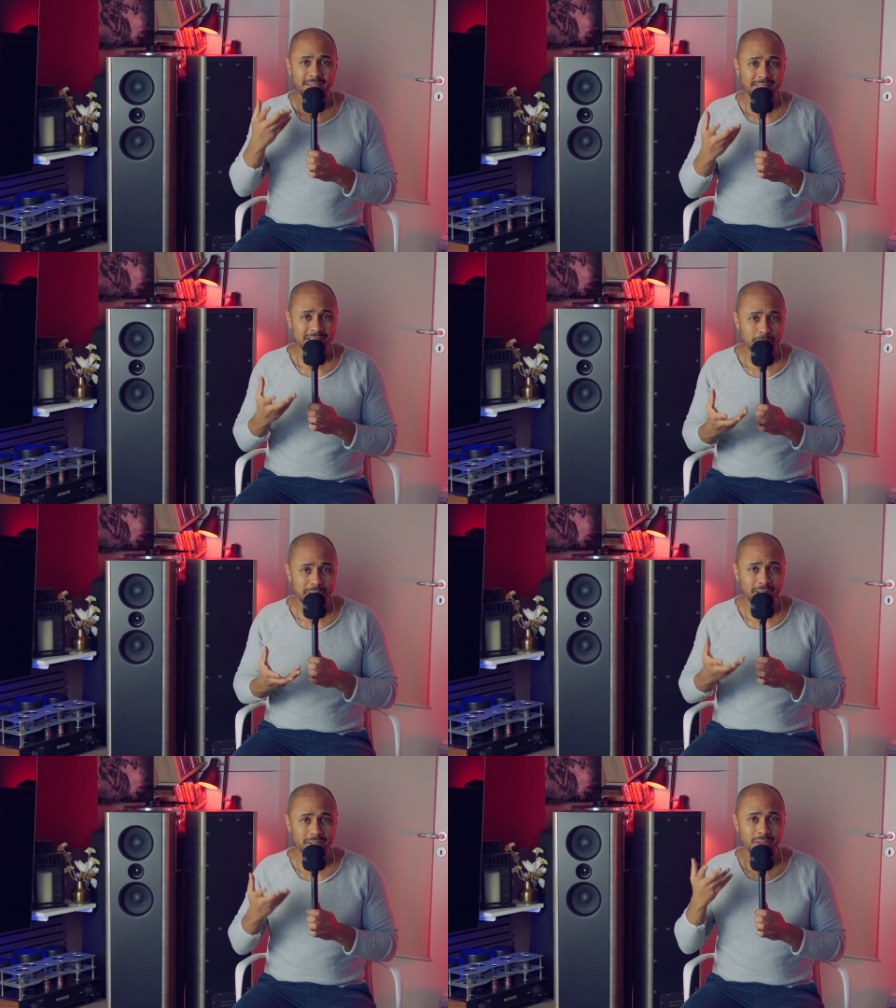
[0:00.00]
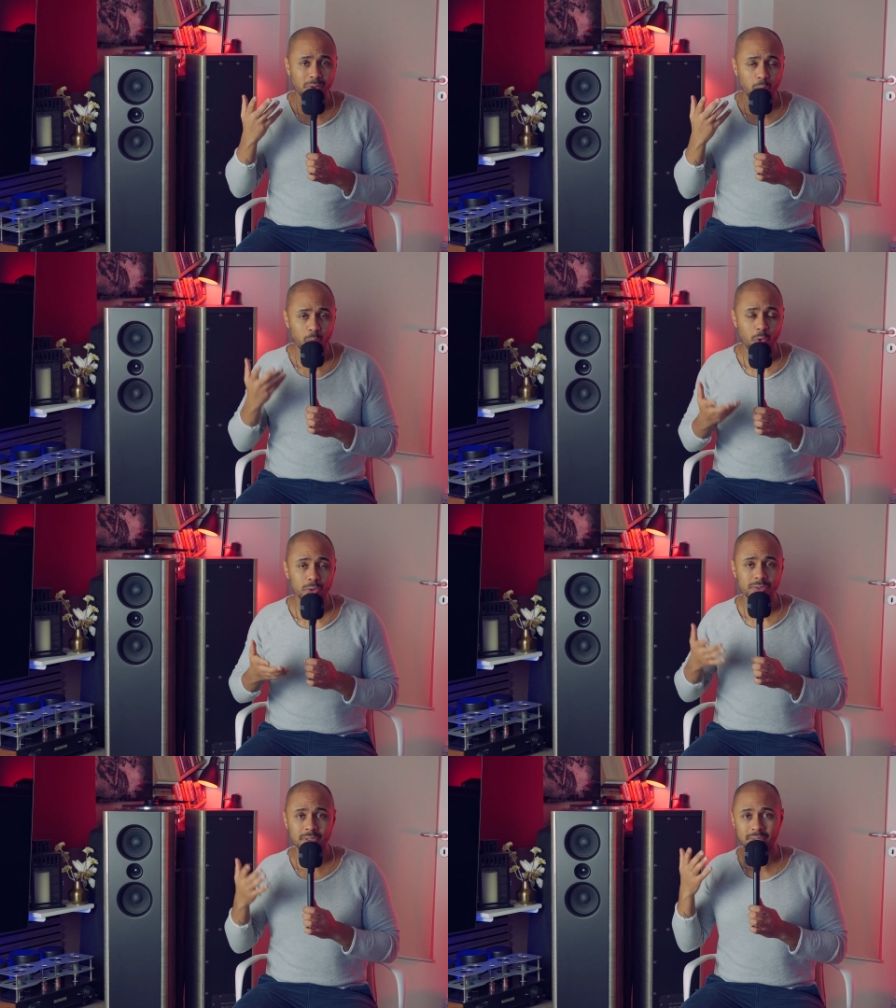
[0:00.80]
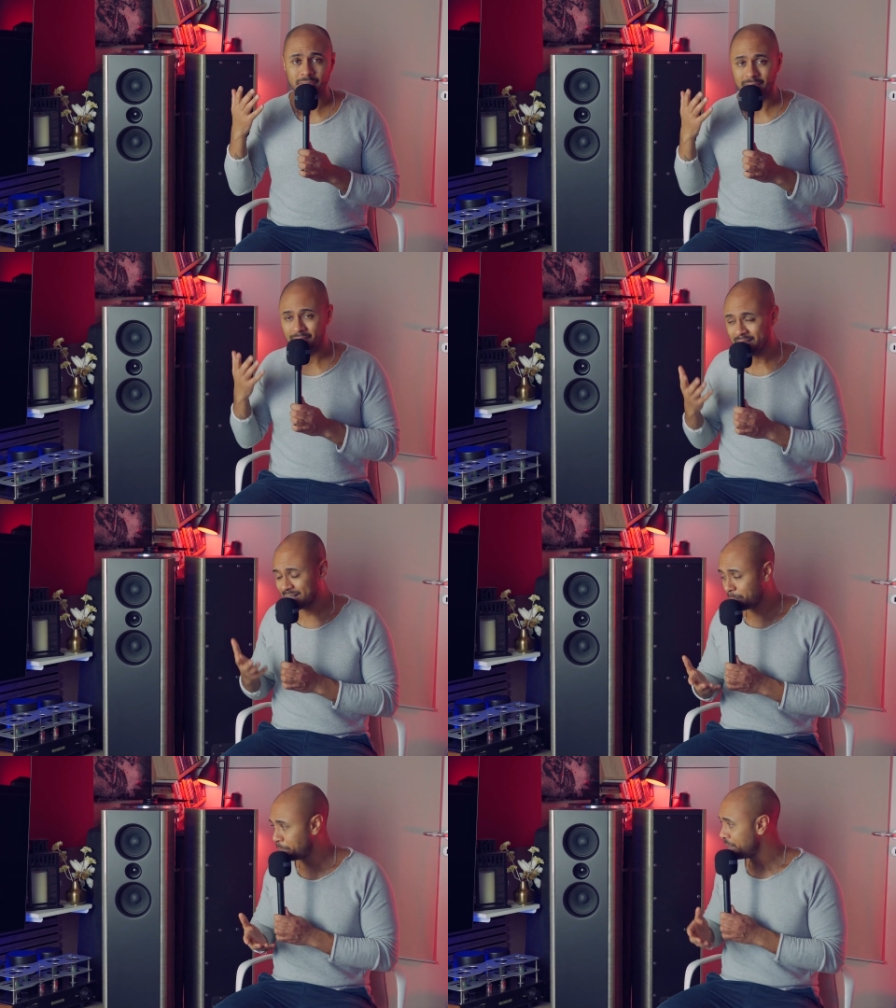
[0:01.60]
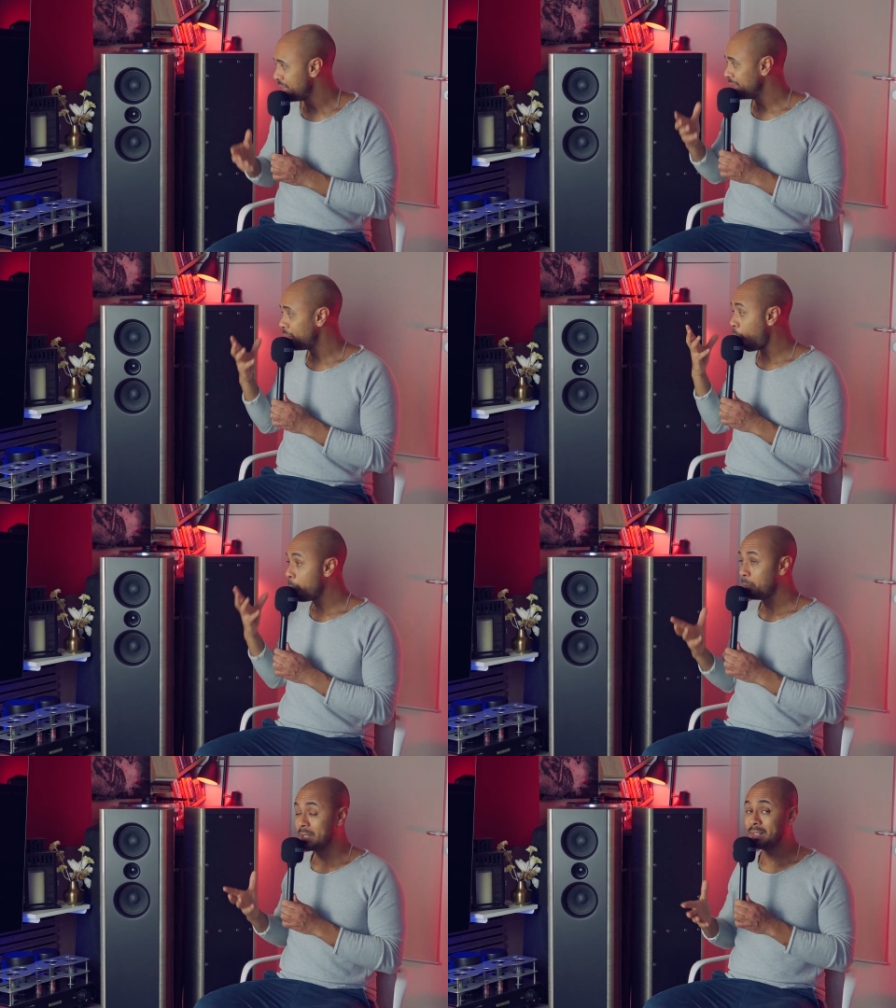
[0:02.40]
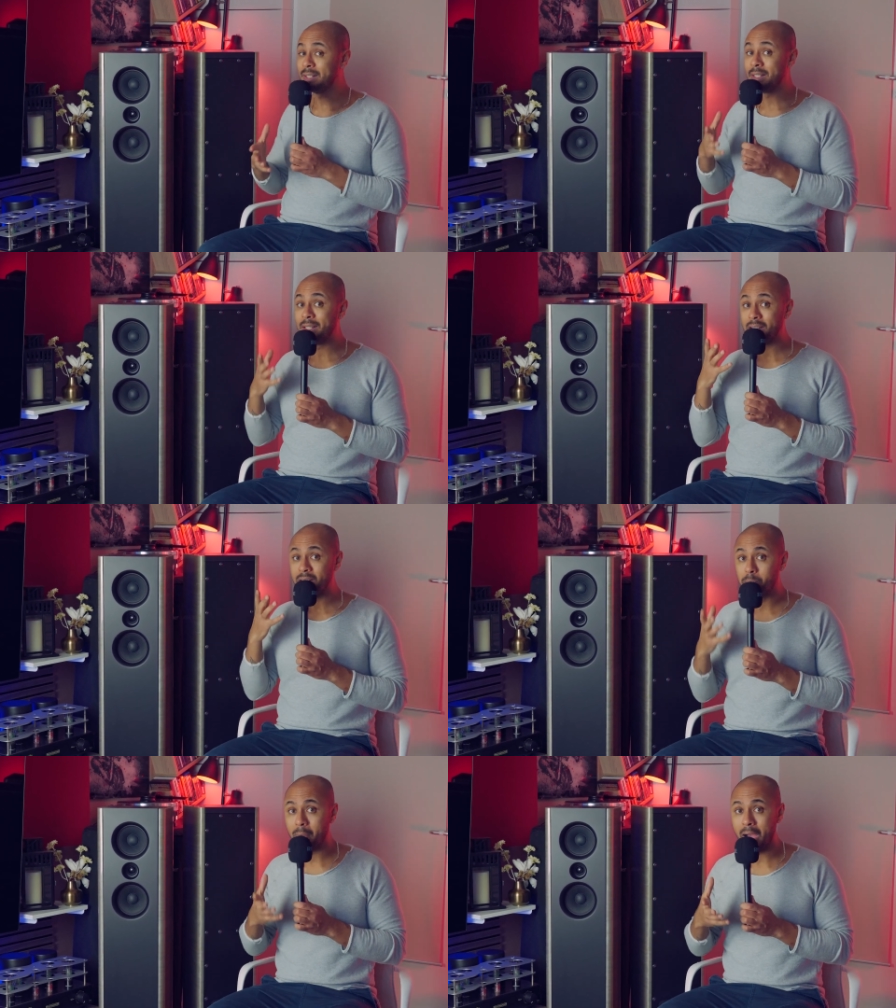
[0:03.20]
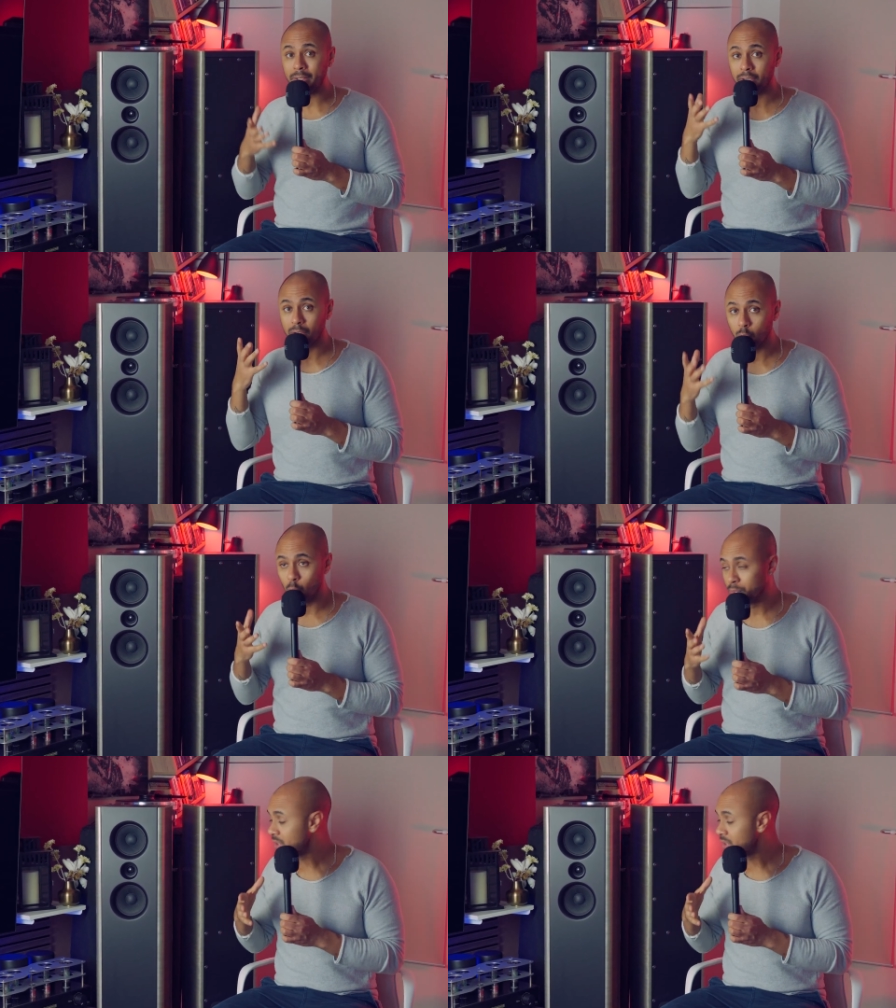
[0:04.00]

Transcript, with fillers: the speaker was disappearing completely in my room.